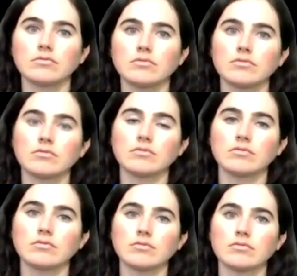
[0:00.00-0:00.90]

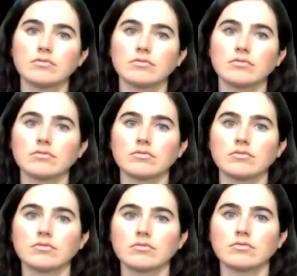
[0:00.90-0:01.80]

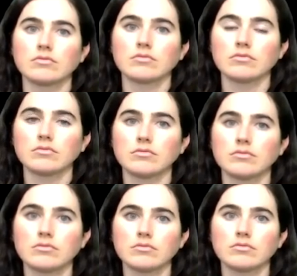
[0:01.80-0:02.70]

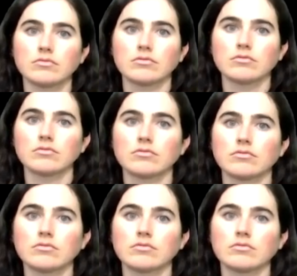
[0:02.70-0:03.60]

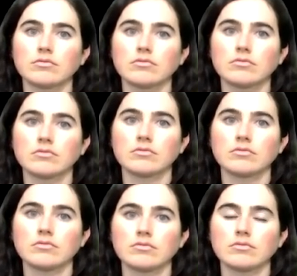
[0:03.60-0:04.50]

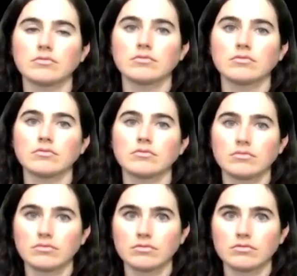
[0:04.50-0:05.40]

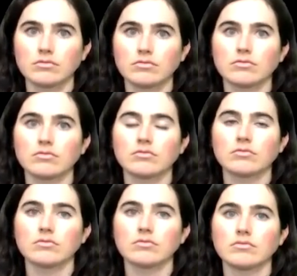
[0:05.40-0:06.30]

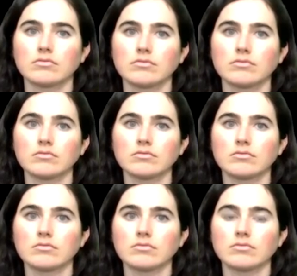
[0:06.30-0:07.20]

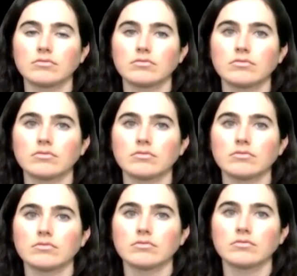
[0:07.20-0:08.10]
(not speaking)